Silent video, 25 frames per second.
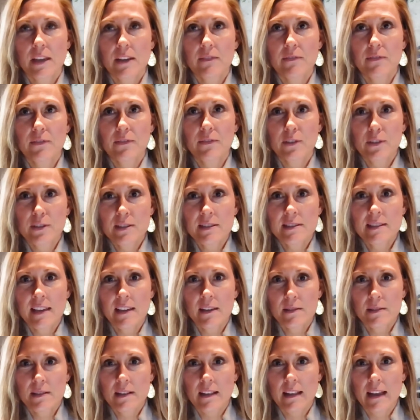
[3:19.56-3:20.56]
first
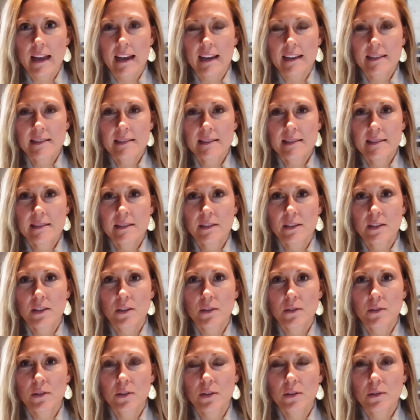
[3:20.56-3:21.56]
sales class.
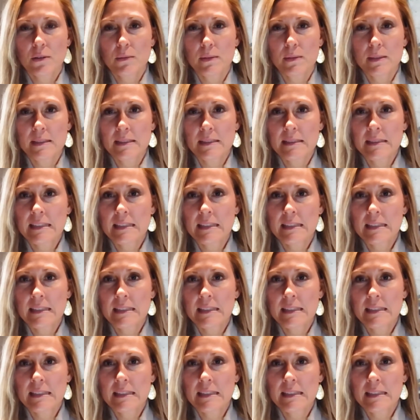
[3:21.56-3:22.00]
It was